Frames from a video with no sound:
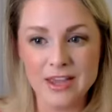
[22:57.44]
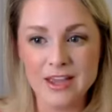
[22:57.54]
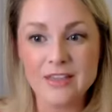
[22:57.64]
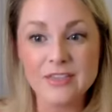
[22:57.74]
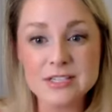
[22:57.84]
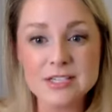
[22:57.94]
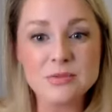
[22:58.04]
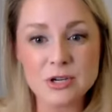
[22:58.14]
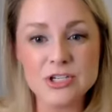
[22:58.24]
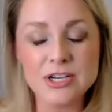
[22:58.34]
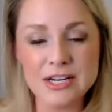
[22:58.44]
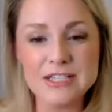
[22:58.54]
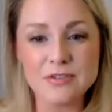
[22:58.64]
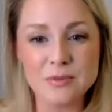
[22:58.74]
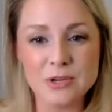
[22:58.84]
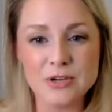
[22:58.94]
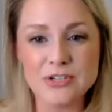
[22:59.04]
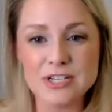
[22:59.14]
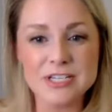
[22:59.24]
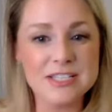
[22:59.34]
And this is what she needs from you.
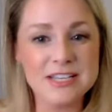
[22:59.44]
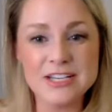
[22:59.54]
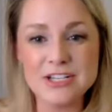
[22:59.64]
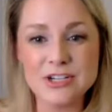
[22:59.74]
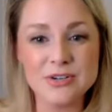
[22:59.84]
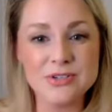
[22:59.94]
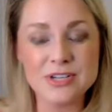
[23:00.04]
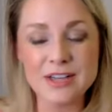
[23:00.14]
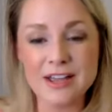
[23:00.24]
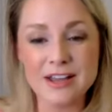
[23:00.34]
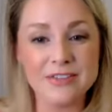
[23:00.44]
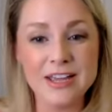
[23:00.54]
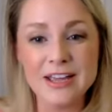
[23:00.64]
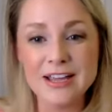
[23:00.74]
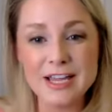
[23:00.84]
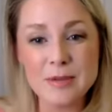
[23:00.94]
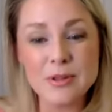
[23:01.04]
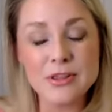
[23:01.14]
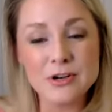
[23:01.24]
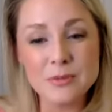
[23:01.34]
She just needs you to kind of keep a
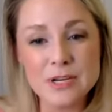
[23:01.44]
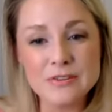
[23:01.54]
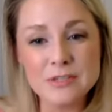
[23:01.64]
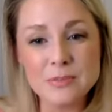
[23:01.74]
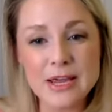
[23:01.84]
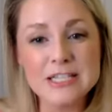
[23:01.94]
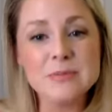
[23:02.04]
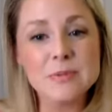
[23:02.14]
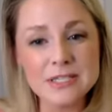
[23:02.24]
little bit of space, but